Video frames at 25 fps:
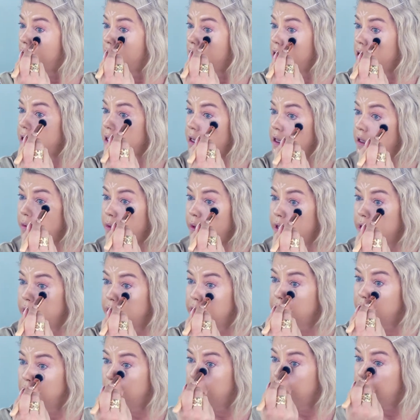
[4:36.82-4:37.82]
So that by
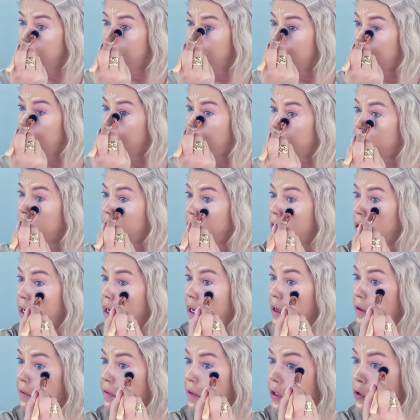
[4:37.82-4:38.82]
the time you're ready to walk
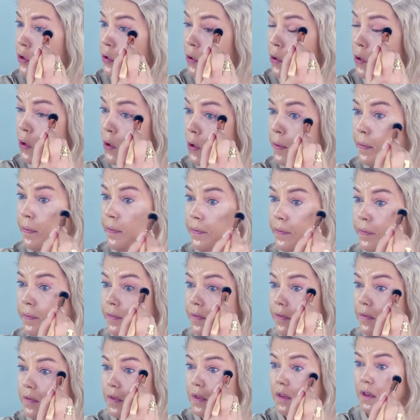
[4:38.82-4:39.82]
out the door,
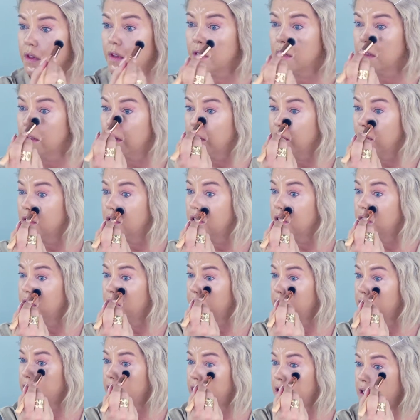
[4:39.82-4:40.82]

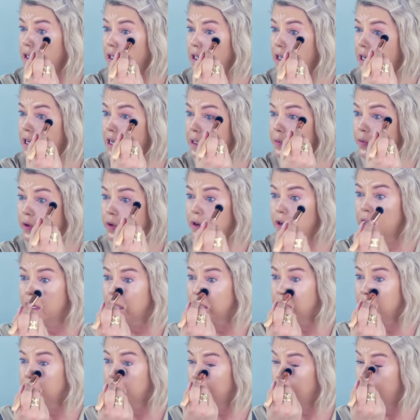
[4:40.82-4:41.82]
you've got less
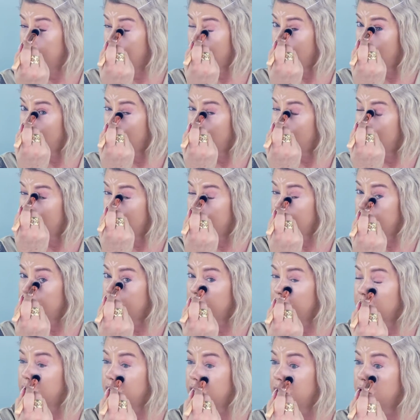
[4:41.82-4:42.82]
product underneath your eyes that's
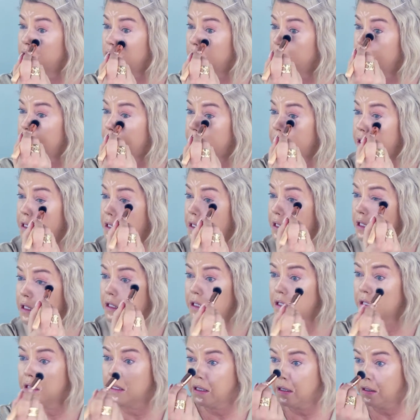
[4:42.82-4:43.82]
going to crease
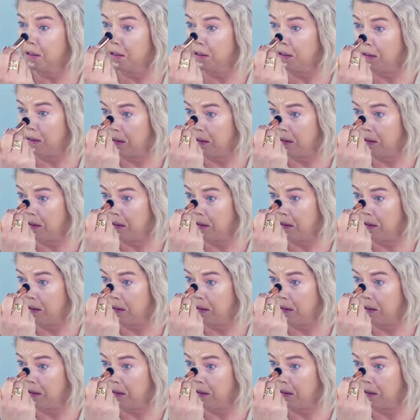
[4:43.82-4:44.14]
under there.